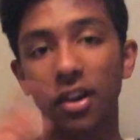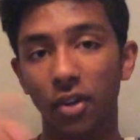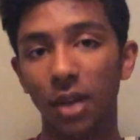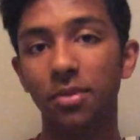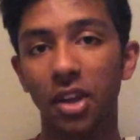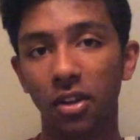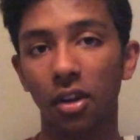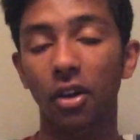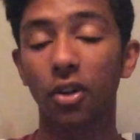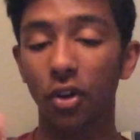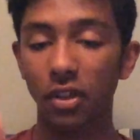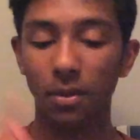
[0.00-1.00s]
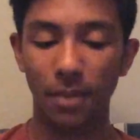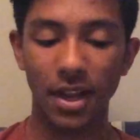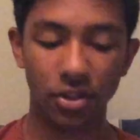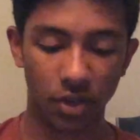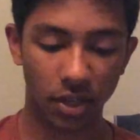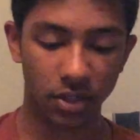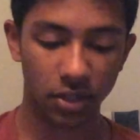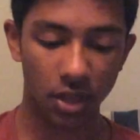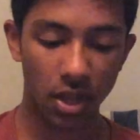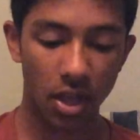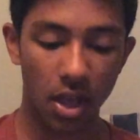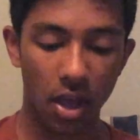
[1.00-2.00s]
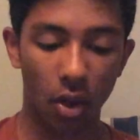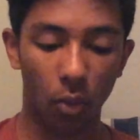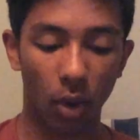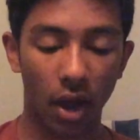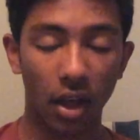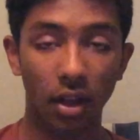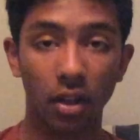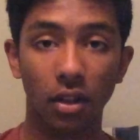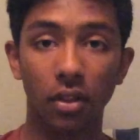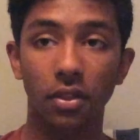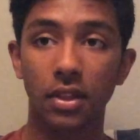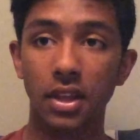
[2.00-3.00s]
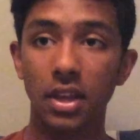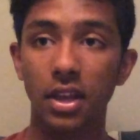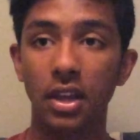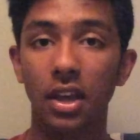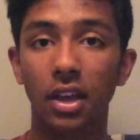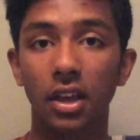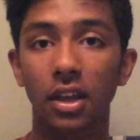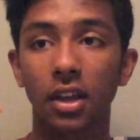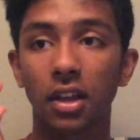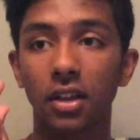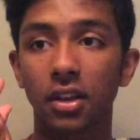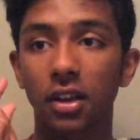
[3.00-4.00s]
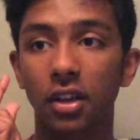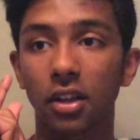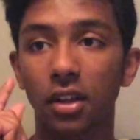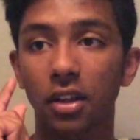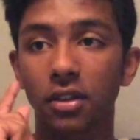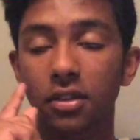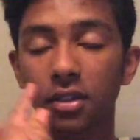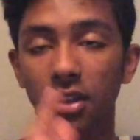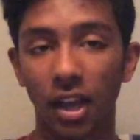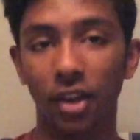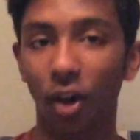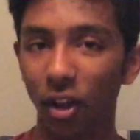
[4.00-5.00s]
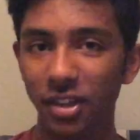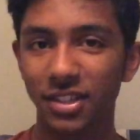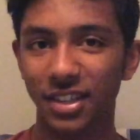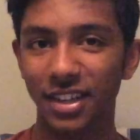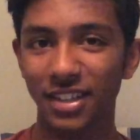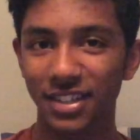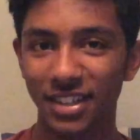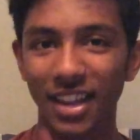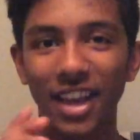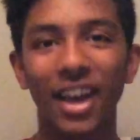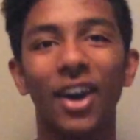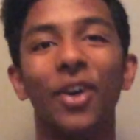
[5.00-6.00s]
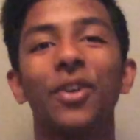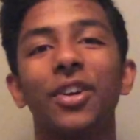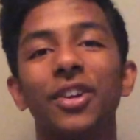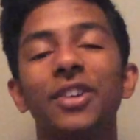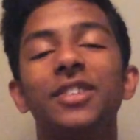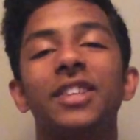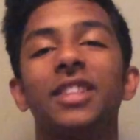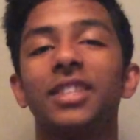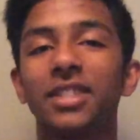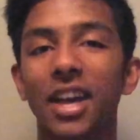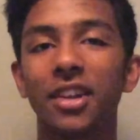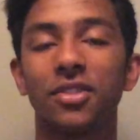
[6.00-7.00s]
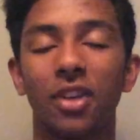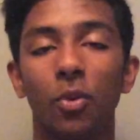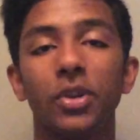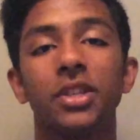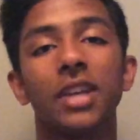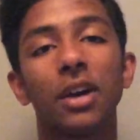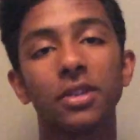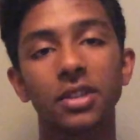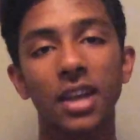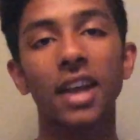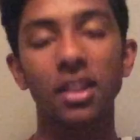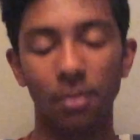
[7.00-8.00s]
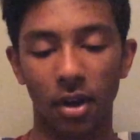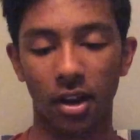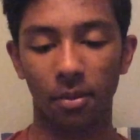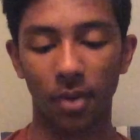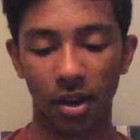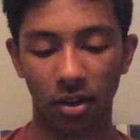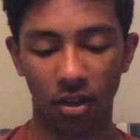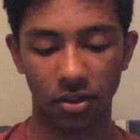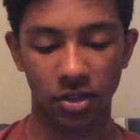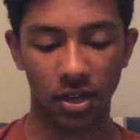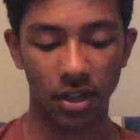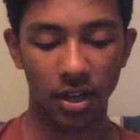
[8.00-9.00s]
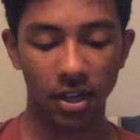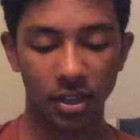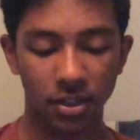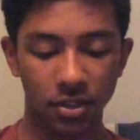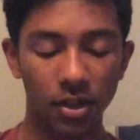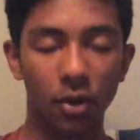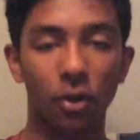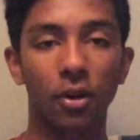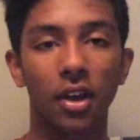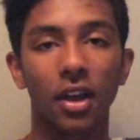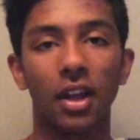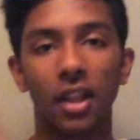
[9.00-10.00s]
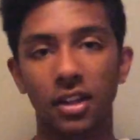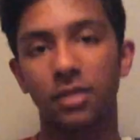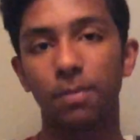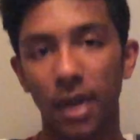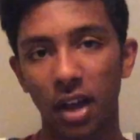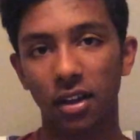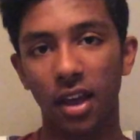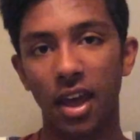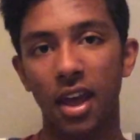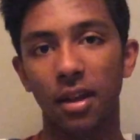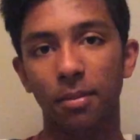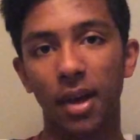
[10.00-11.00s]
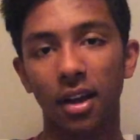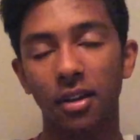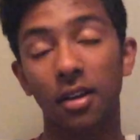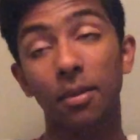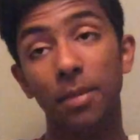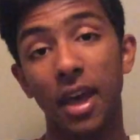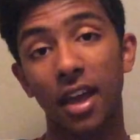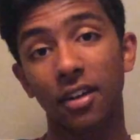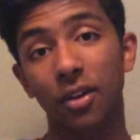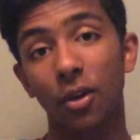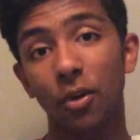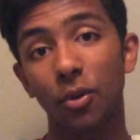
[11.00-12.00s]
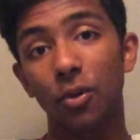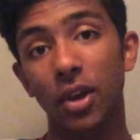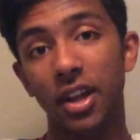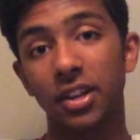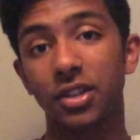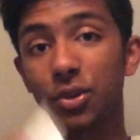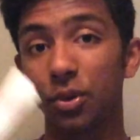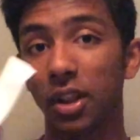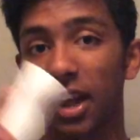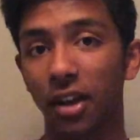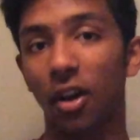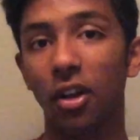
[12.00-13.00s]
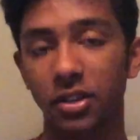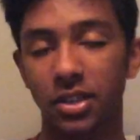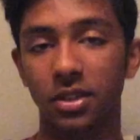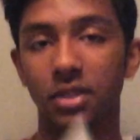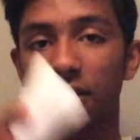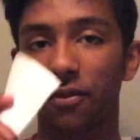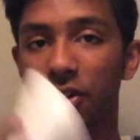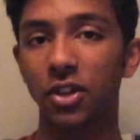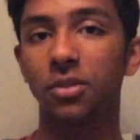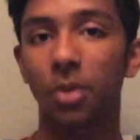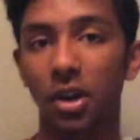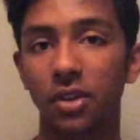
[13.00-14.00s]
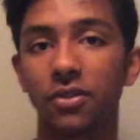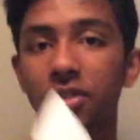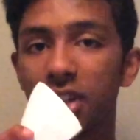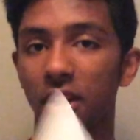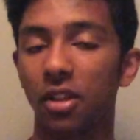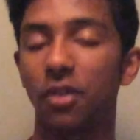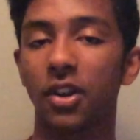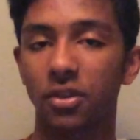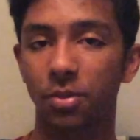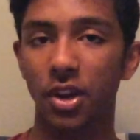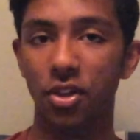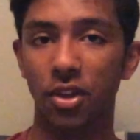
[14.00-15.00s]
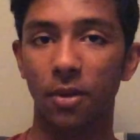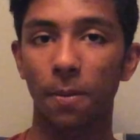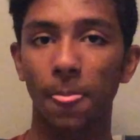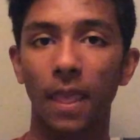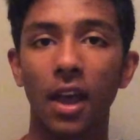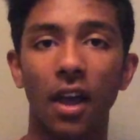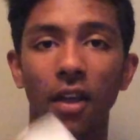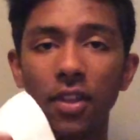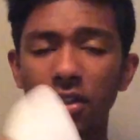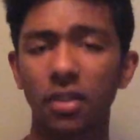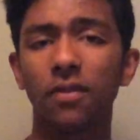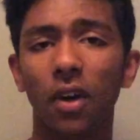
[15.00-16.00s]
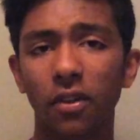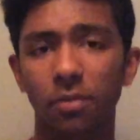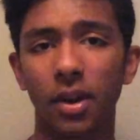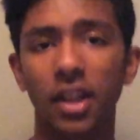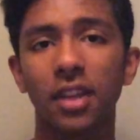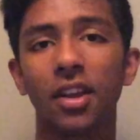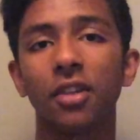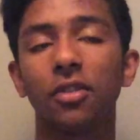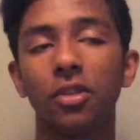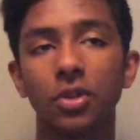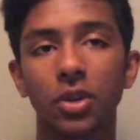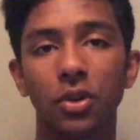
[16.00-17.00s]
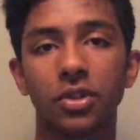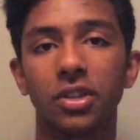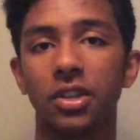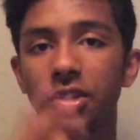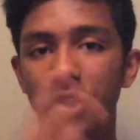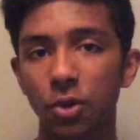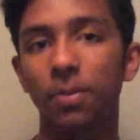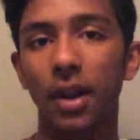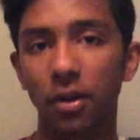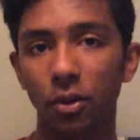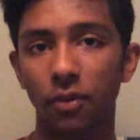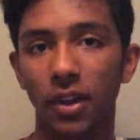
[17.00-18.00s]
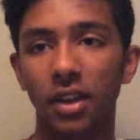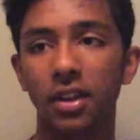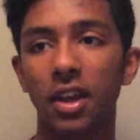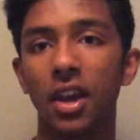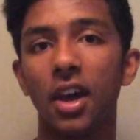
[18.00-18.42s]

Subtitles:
Krebs cycle occur in the matrix, while the glycolysis occurs in the cytosol, which is outside the mitochondria. So let's back up and go into glycolysis, the first part of cellular respiration. This involves breaking down glucose into 2-pyruvate.